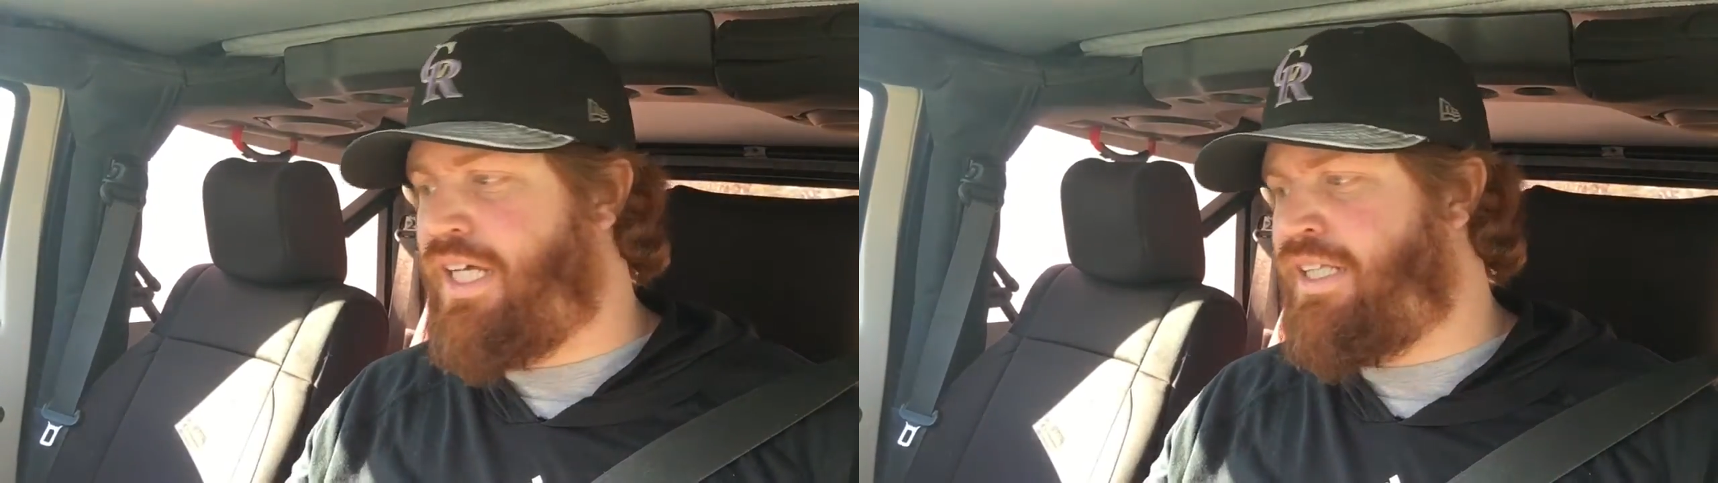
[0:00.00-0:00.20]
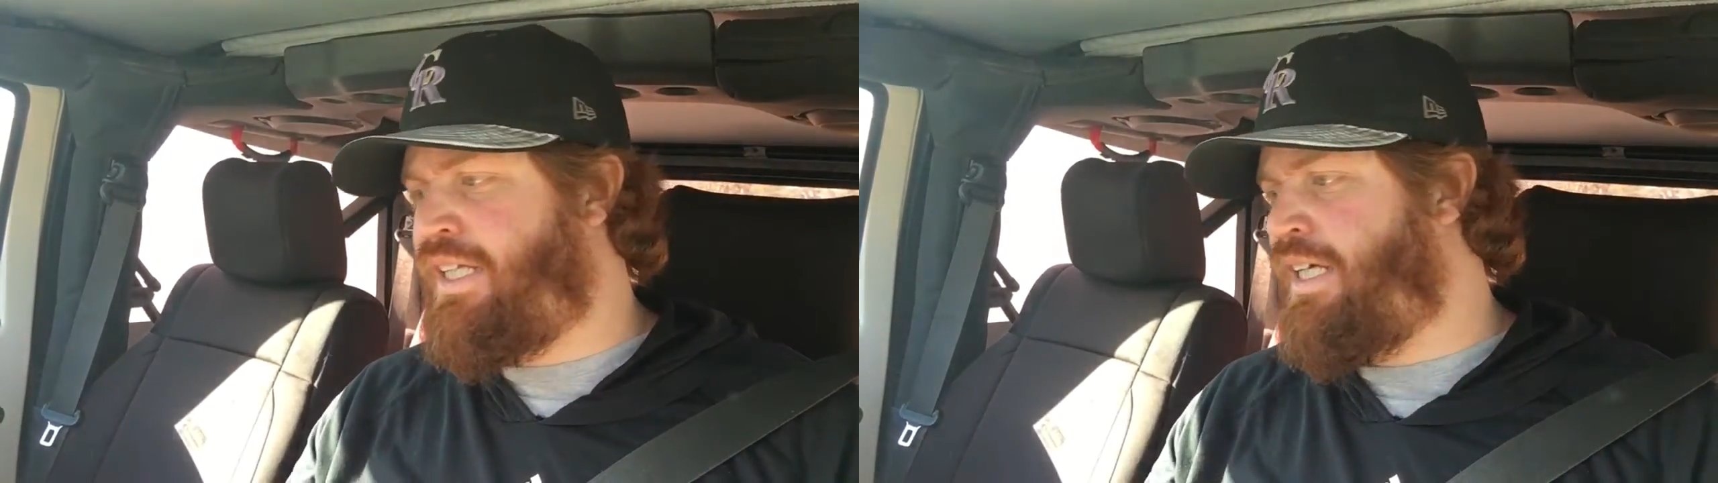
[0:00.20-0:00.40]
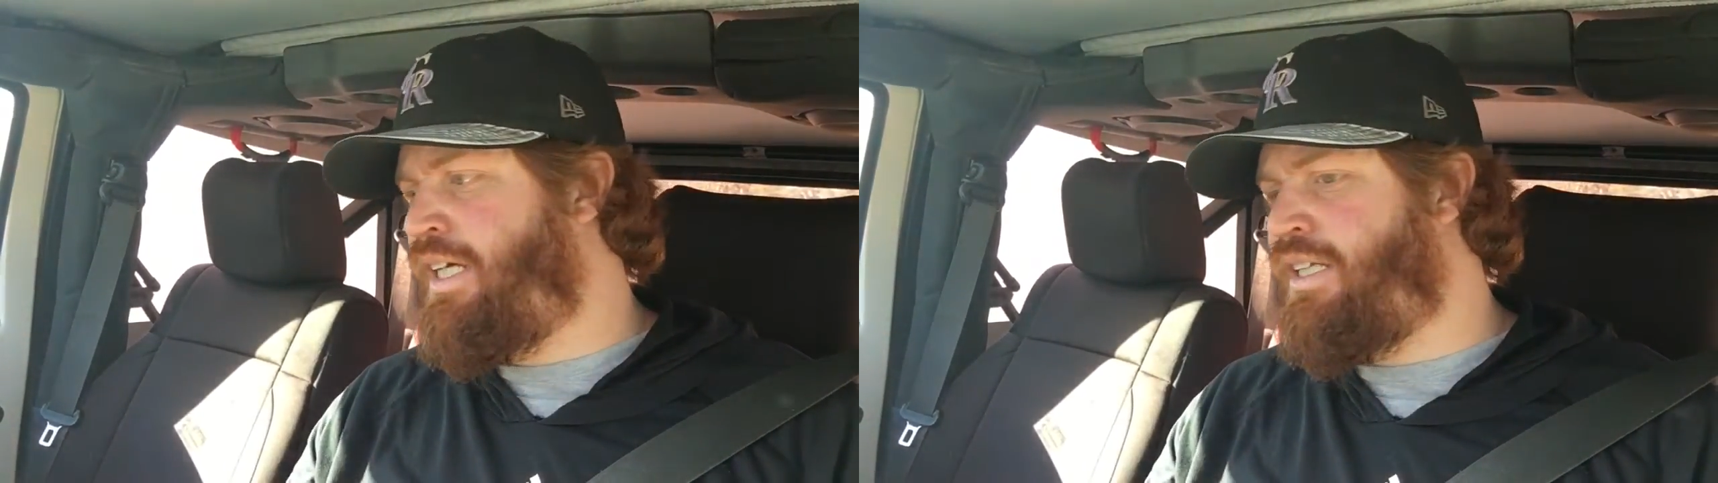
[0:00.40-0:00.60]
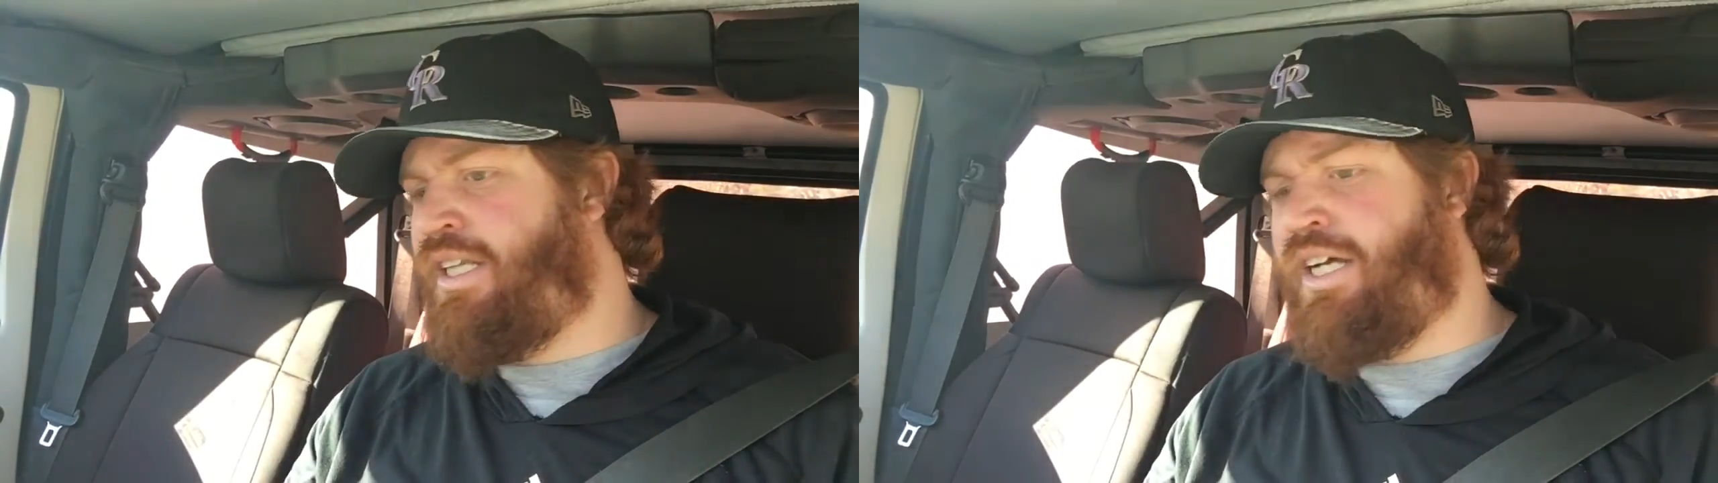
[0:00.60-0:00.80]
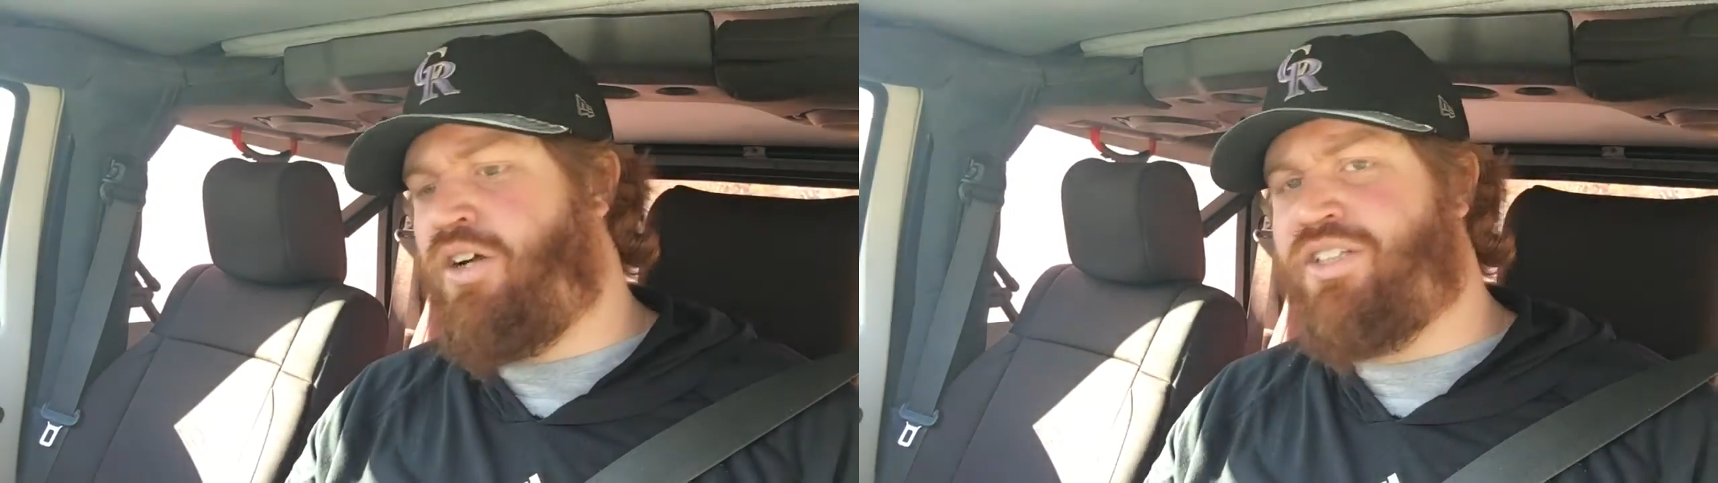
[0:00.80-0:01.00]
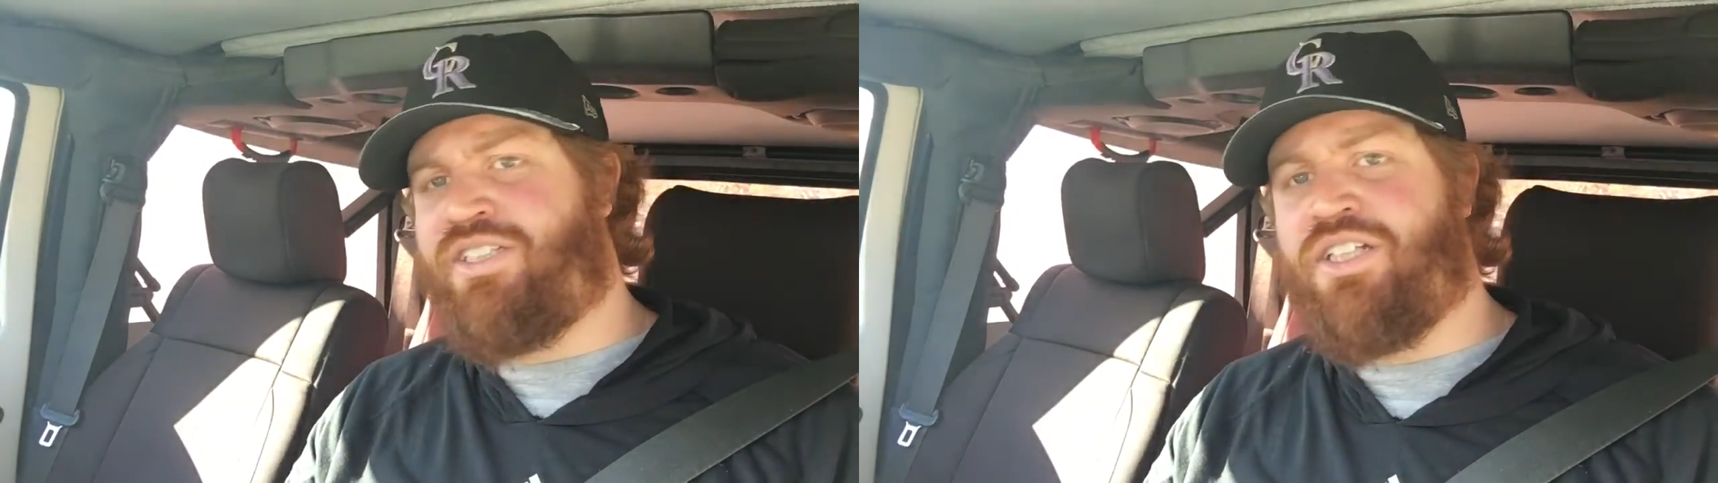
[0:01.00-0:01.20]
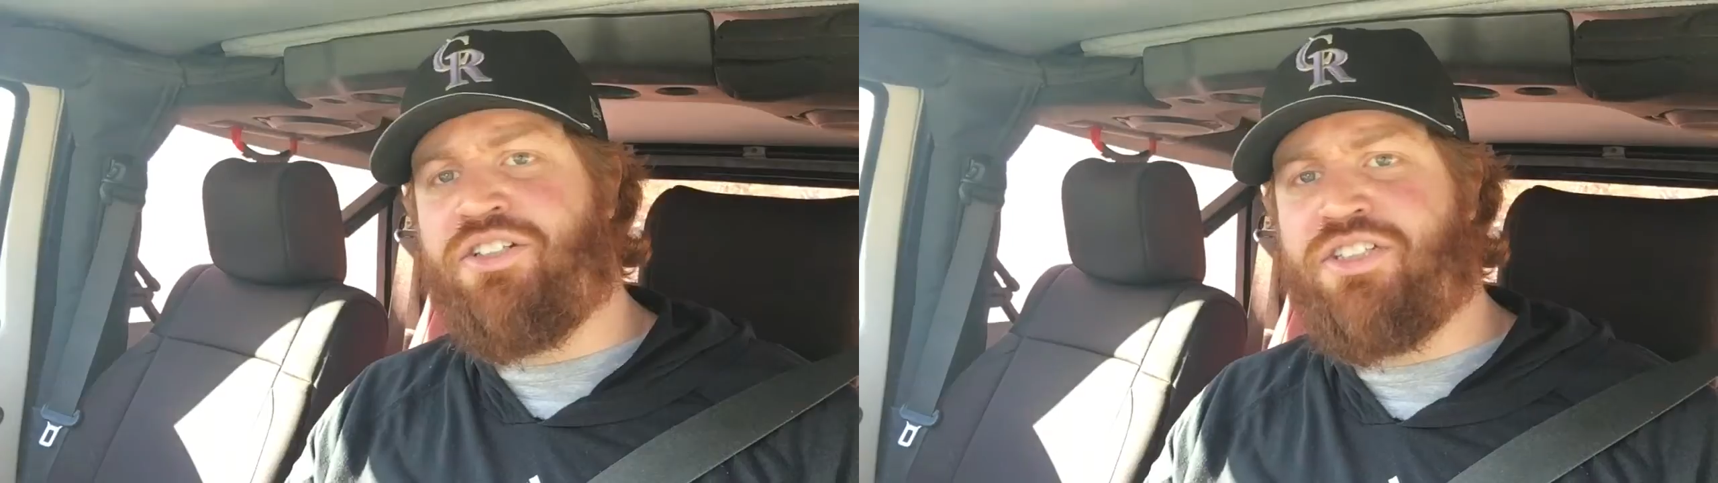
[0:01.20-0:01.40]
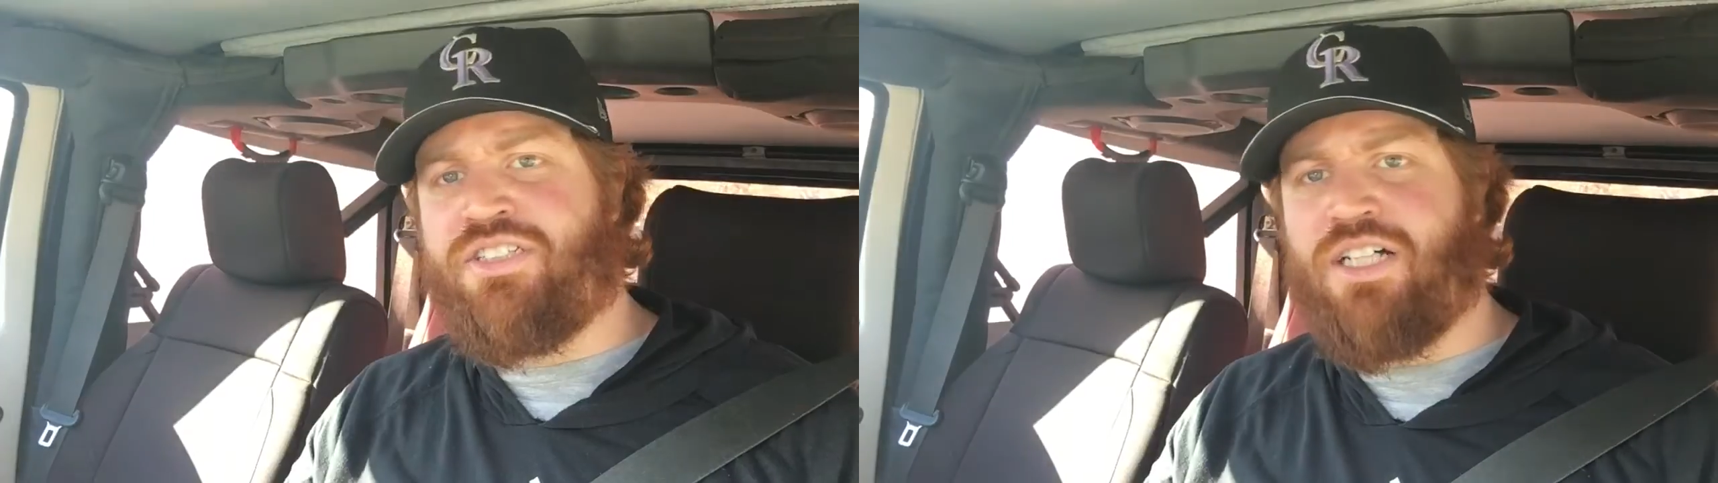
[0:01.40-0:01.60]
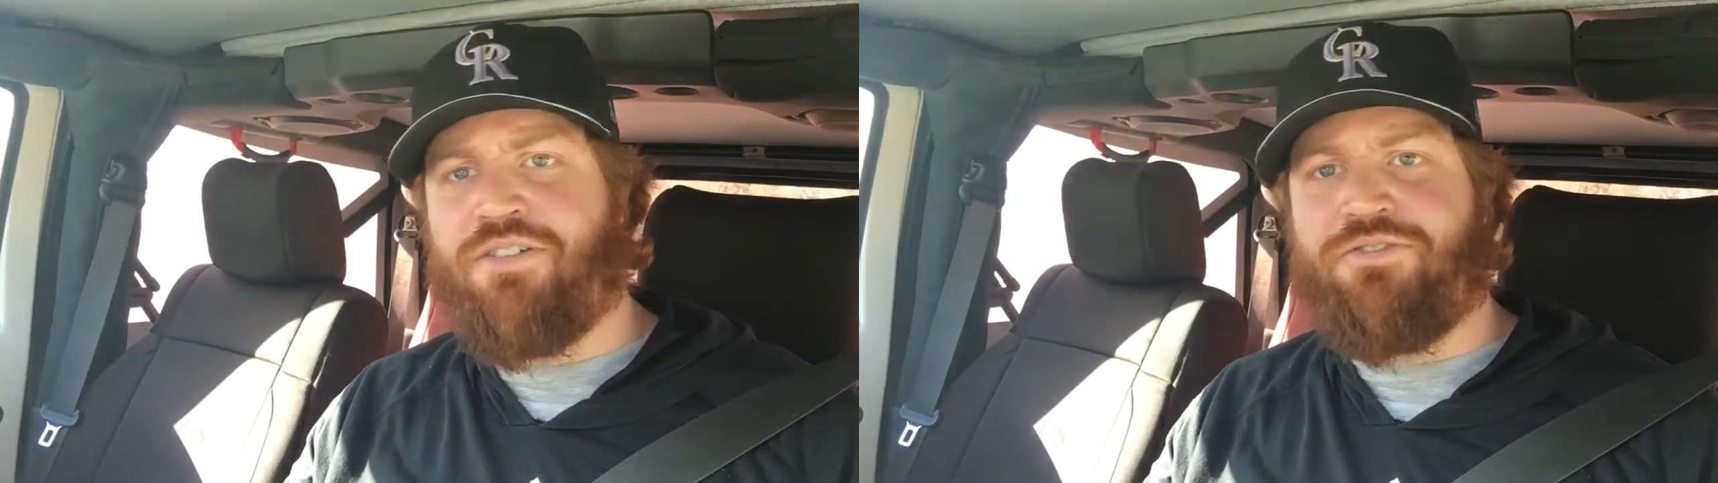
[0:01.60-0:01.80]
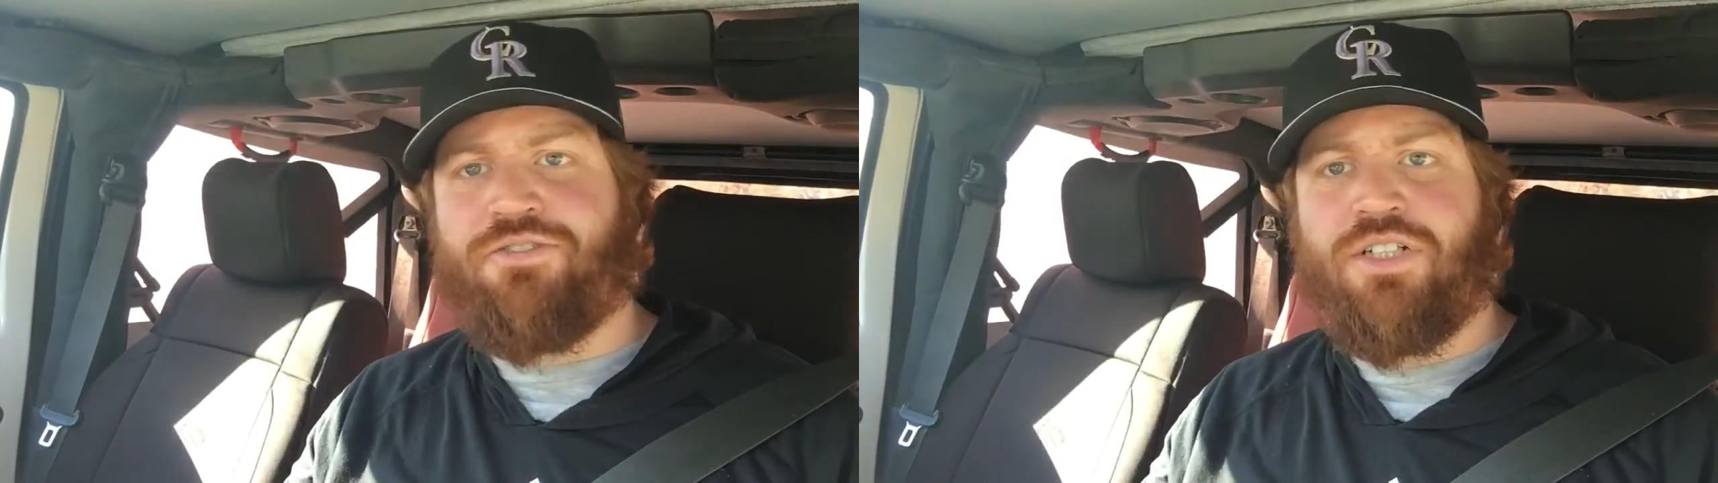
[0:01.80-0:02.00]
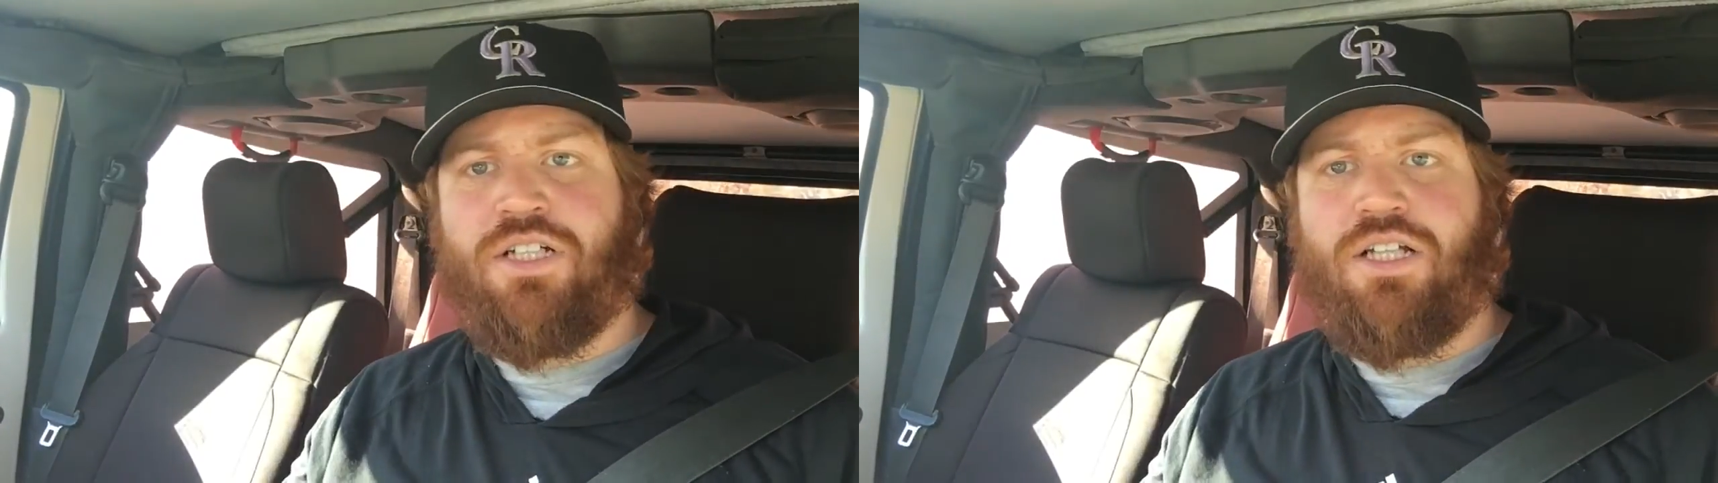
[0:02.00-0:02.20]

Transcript: and then like all the Synergy stuff,